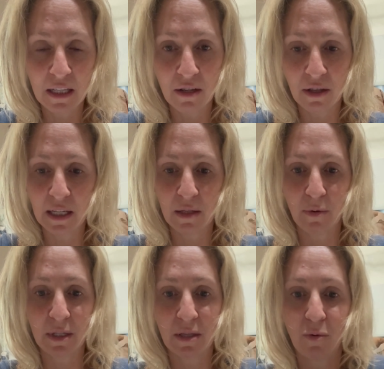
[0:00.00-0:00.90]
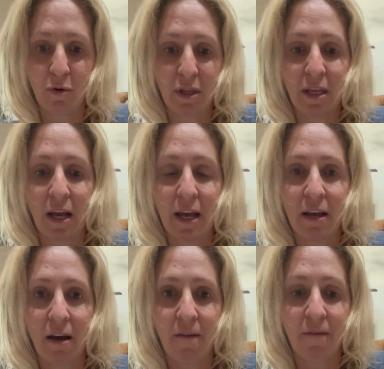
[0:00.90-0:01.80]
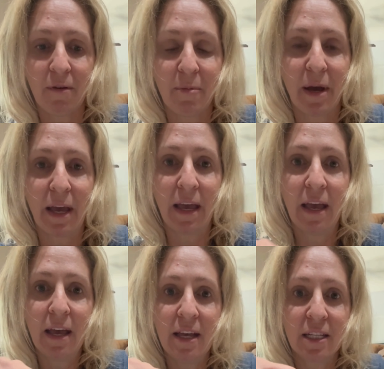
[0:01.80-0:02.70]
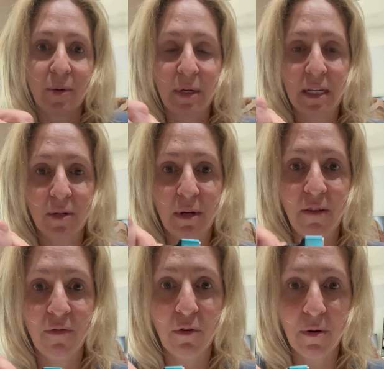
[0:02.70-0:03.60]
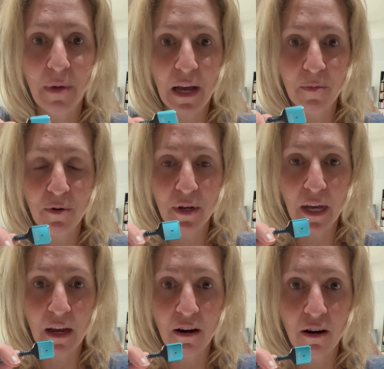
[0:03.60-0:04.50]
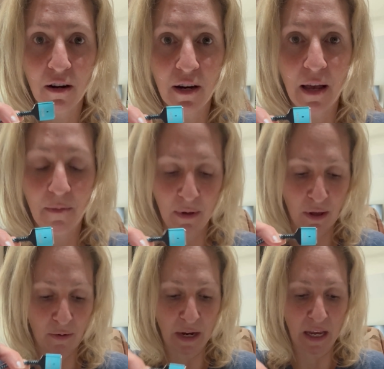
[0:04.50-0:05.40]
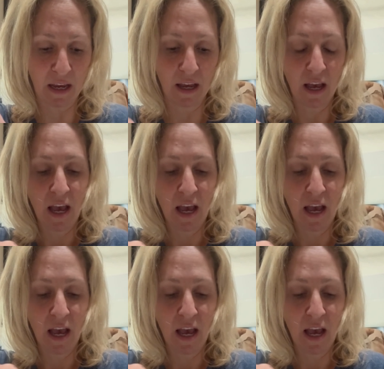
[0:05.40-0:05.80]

So this was the one that I got for my 2024 MacBook Air M3.